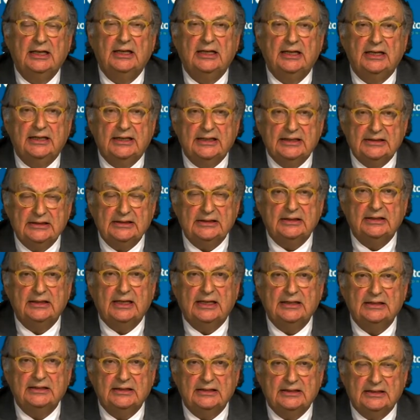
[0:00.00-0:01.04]
it isn't
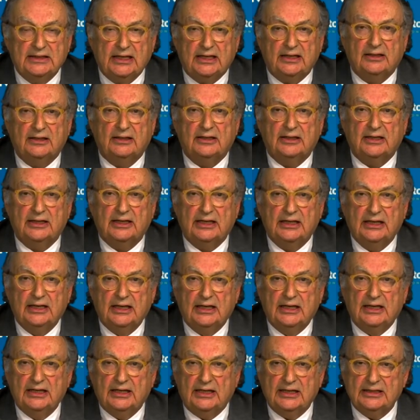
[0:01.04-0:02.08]
necessarily
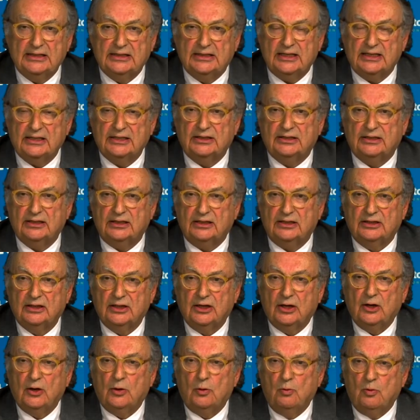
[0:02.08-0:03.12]
consistent
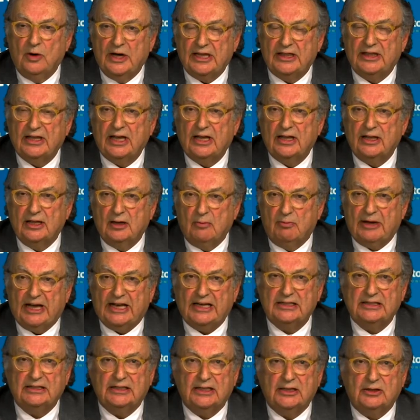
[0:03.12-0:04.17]
with the
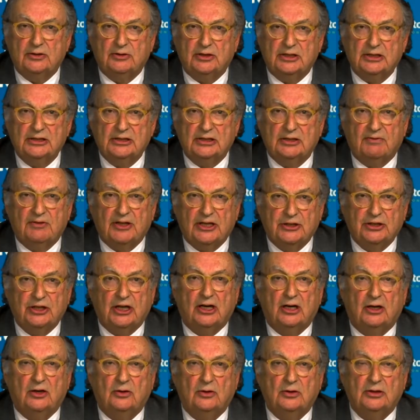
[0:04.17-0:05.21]
best interests of the
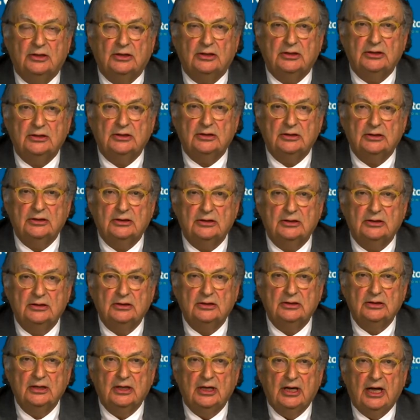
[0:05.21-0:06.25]
shareholders.
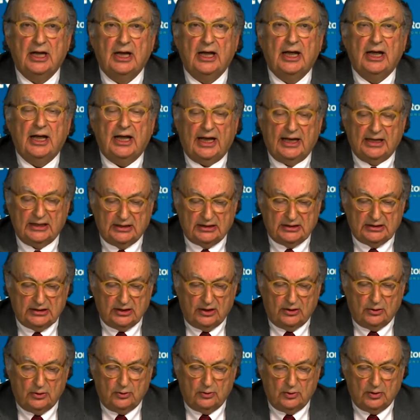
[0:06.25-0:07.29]
And
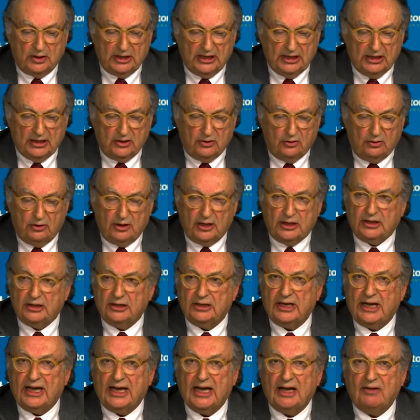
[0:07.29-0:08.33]
so, in order
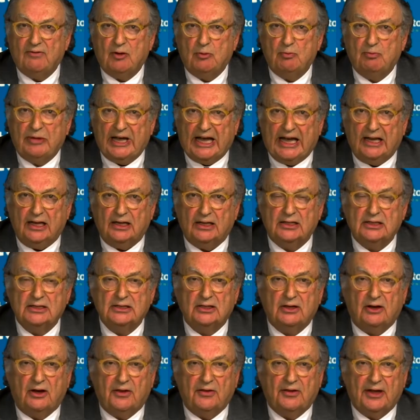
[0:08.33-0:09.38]
to have a
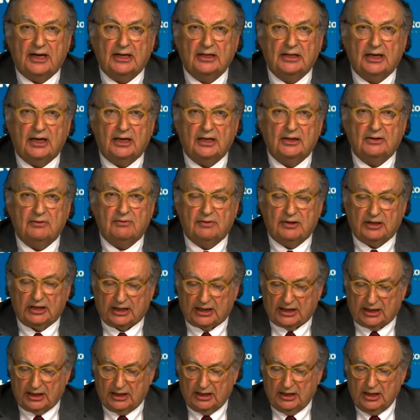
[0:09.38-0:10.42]
balance on that kind of
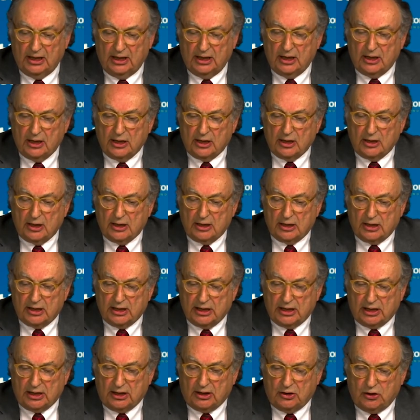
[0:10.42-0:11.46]
thing,
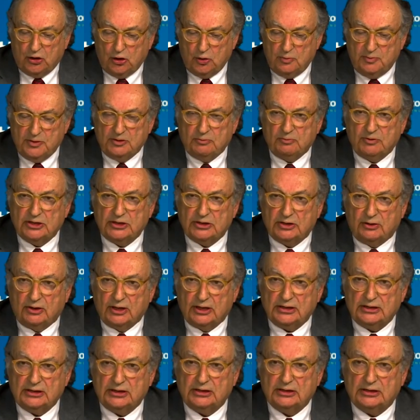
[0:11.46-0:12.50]
the Human
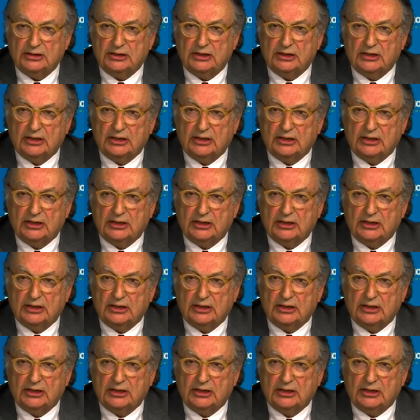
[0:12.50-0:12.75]
Resources